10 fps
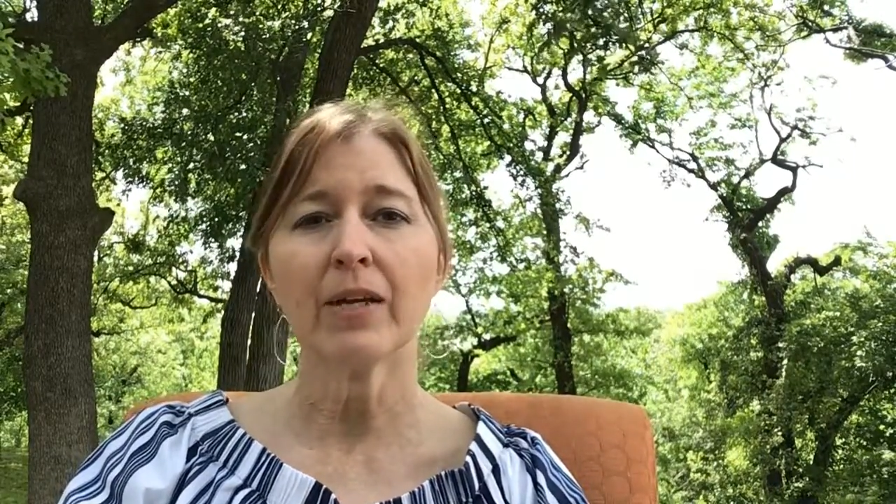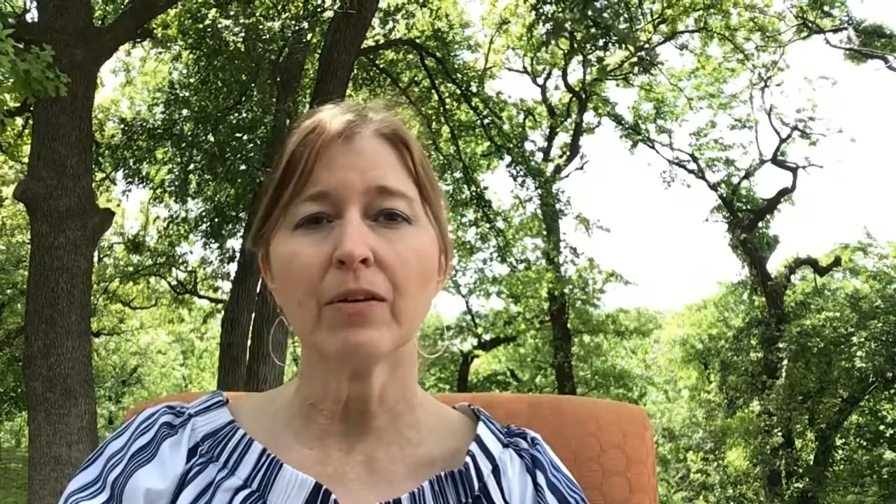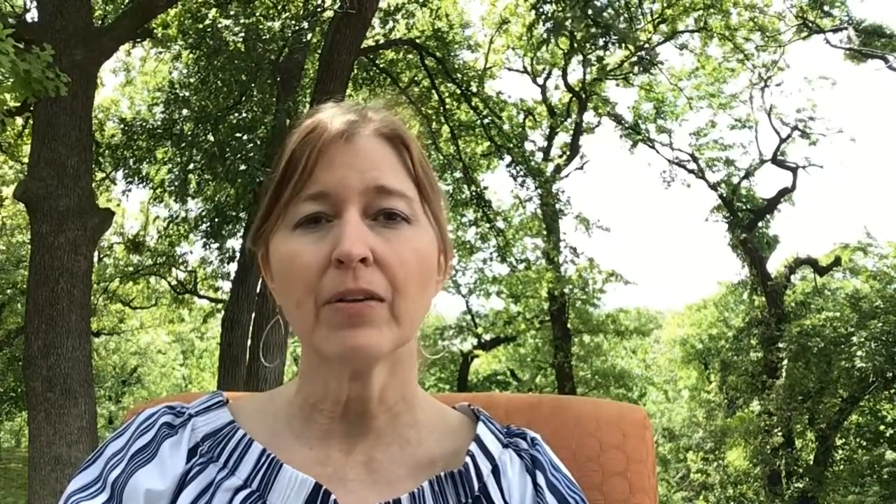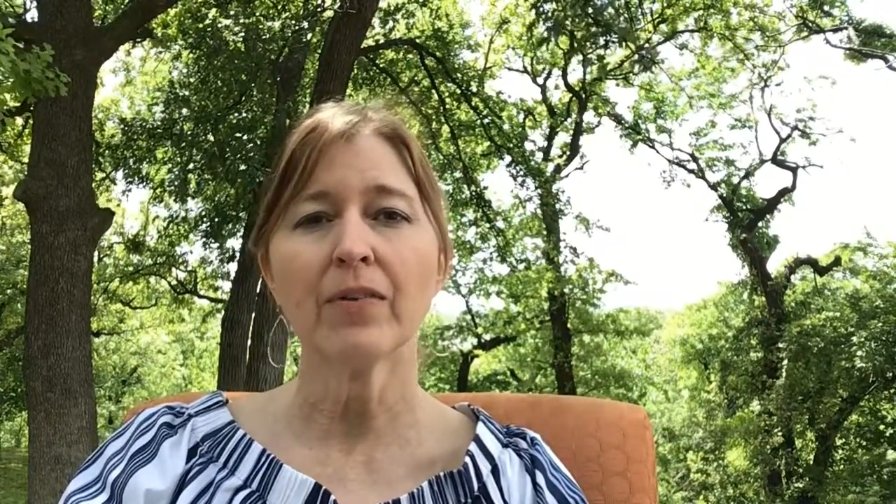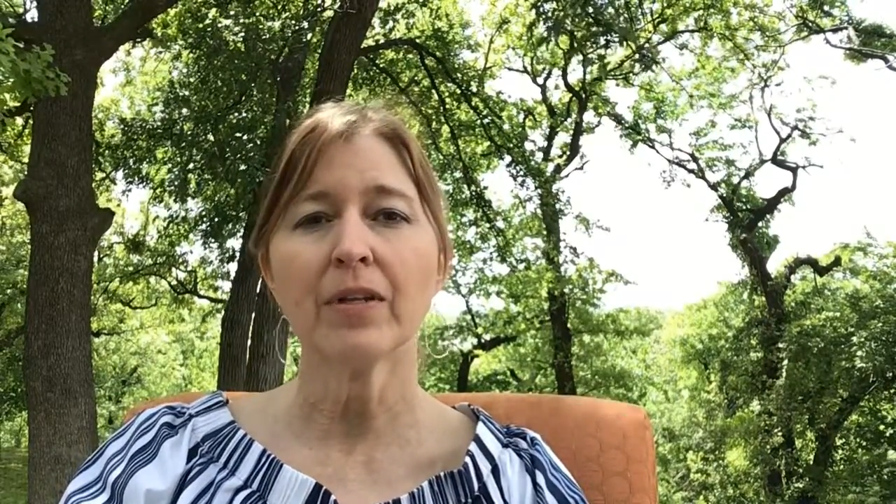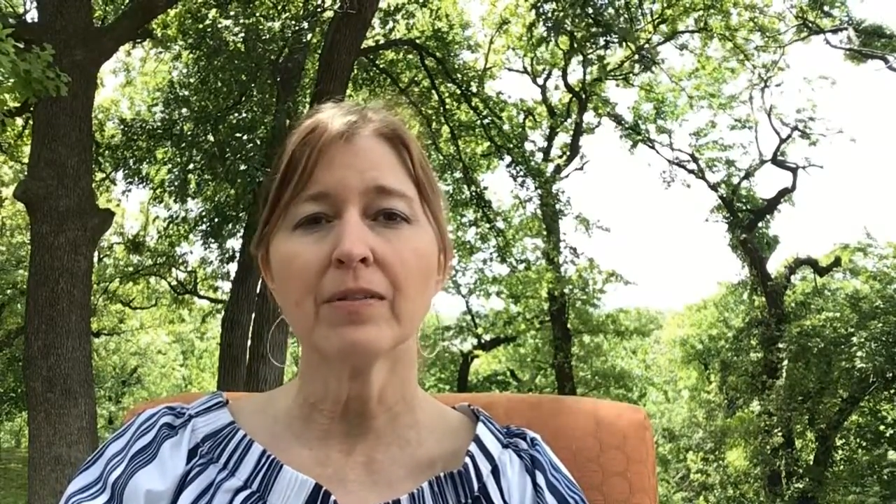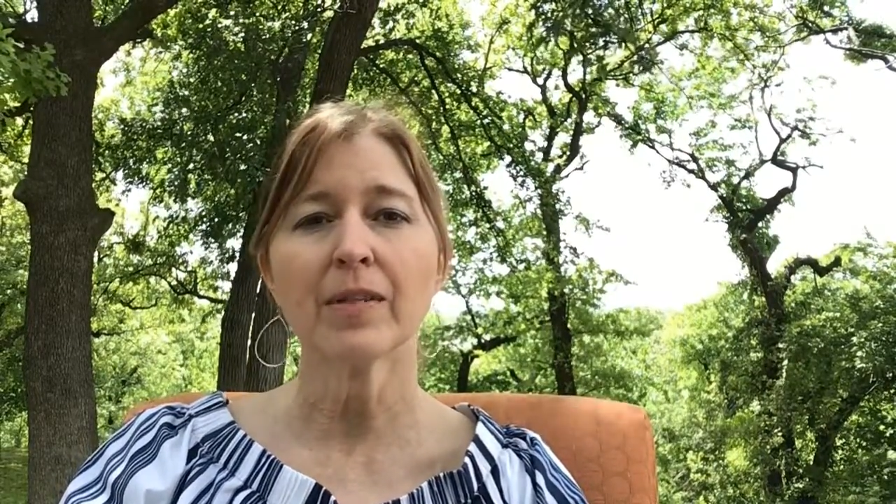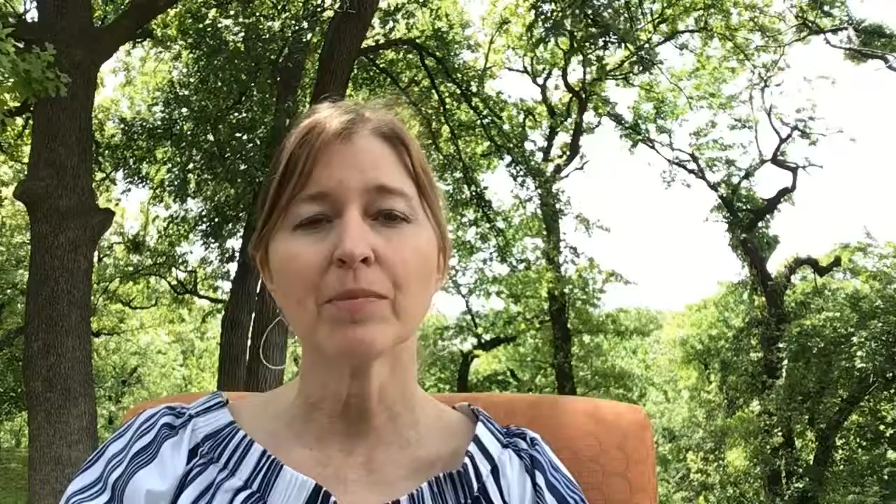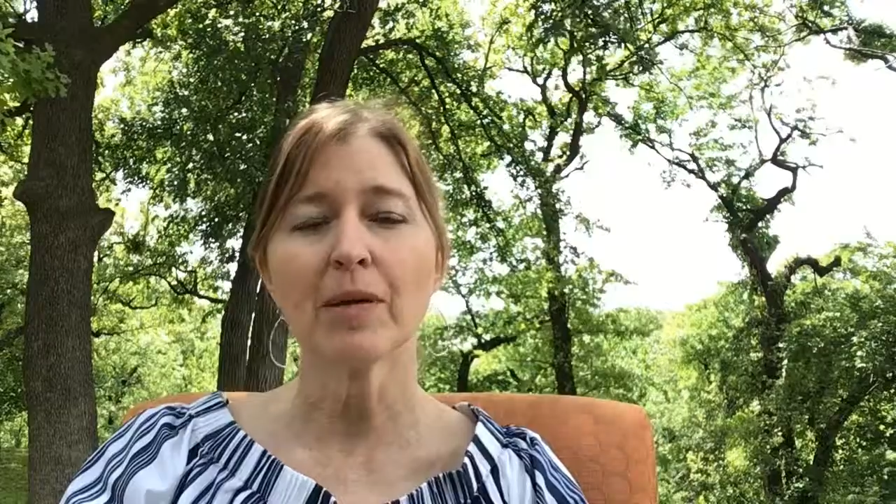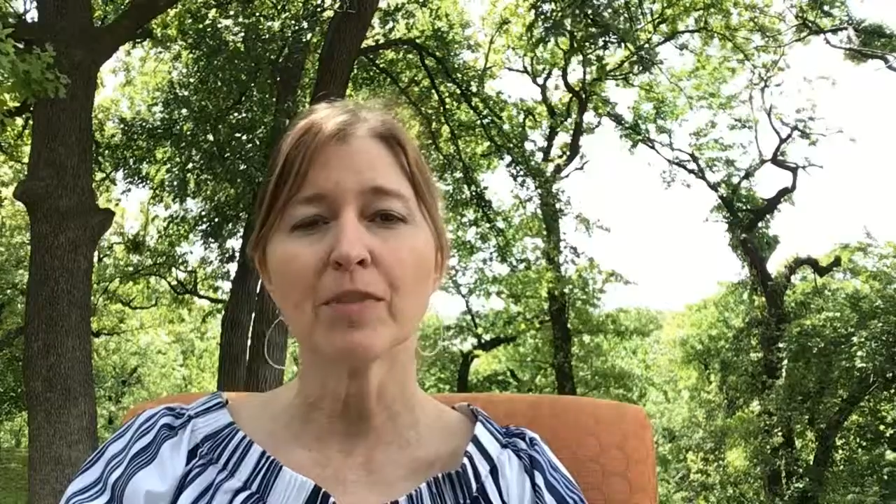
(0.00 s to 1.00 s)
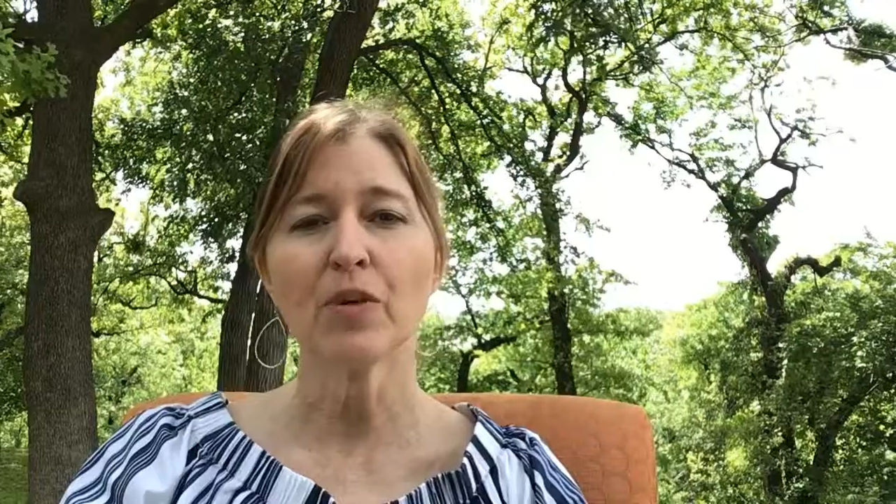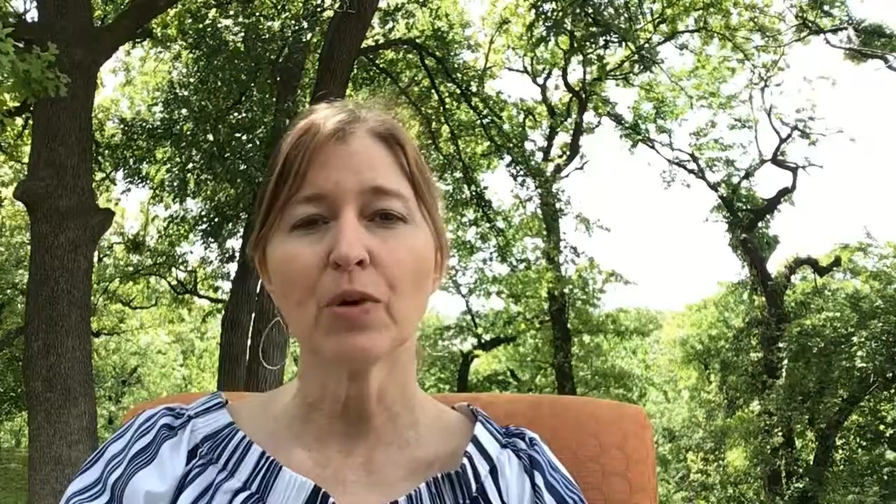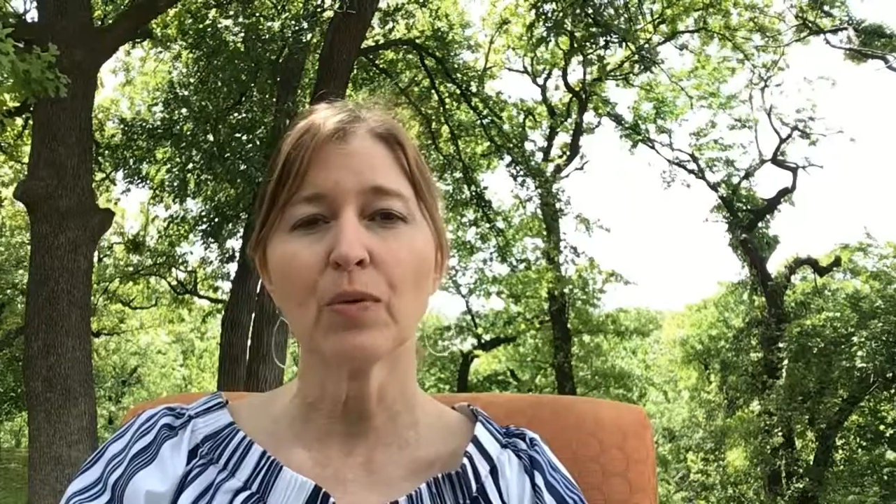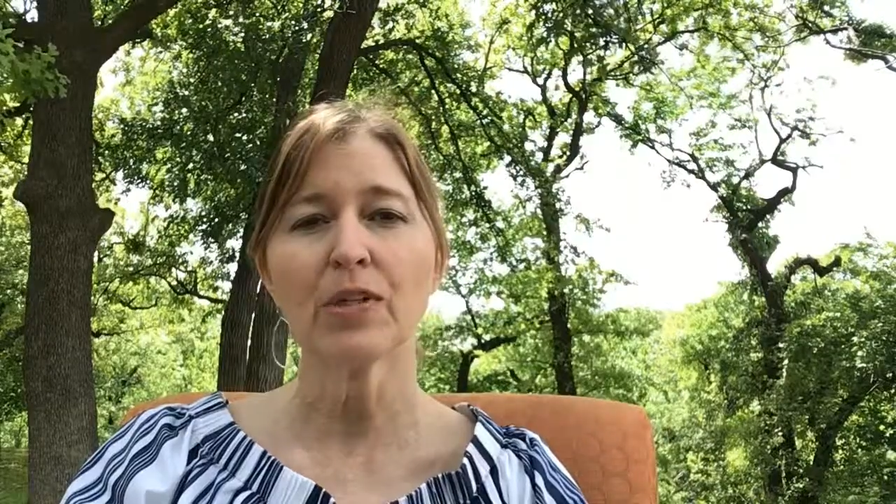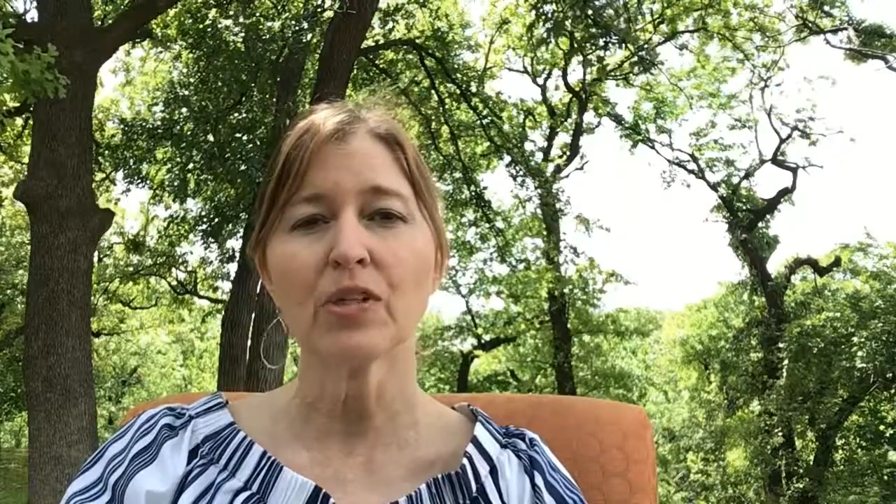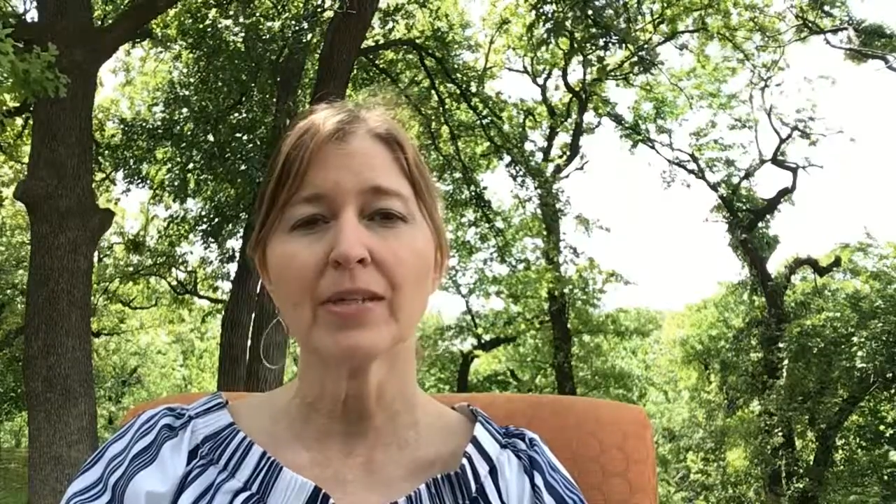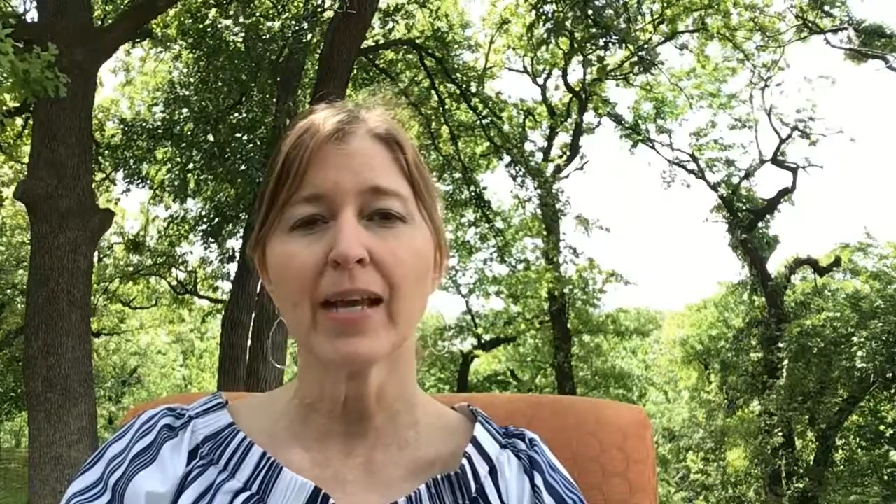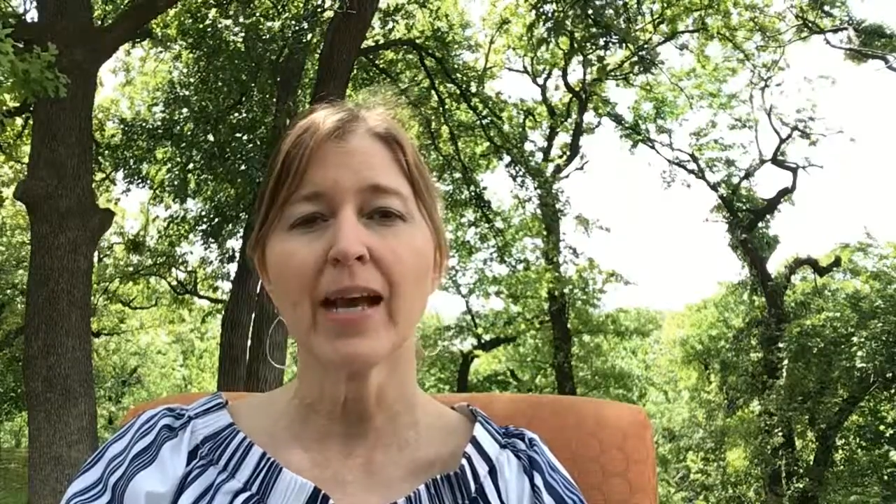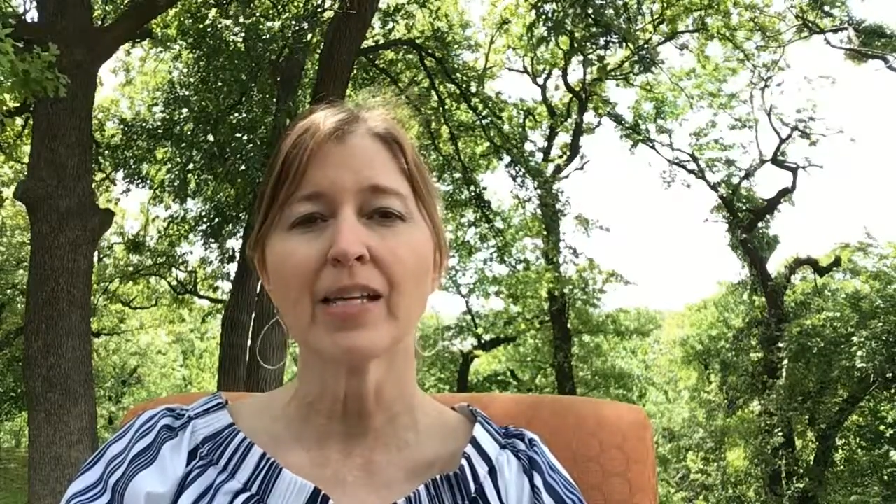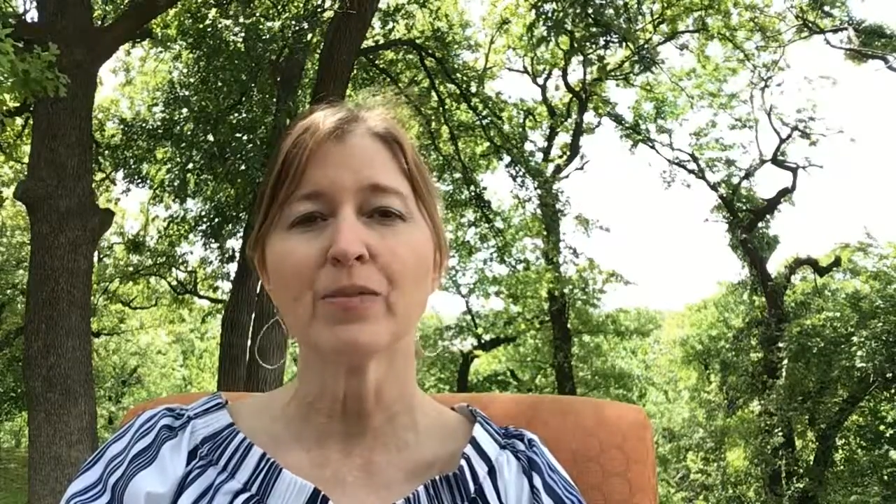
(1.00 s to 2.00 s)
don't even sometimes know what questions
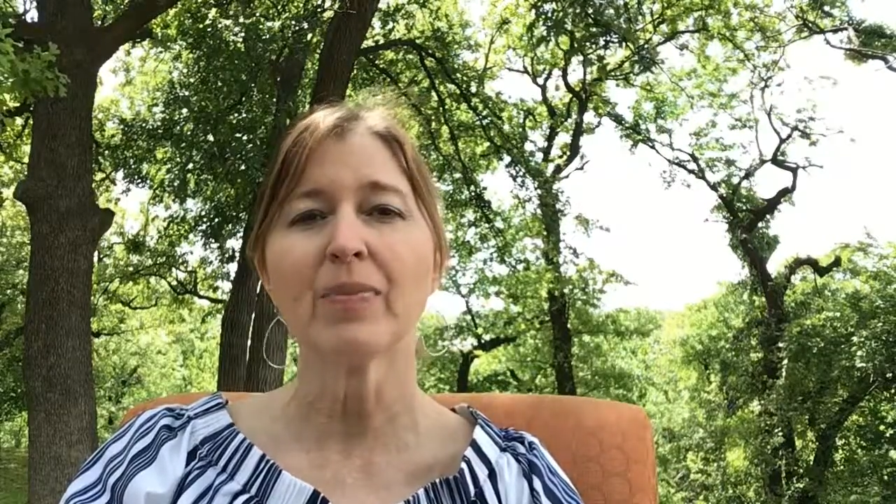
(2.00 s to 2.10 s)
to ask.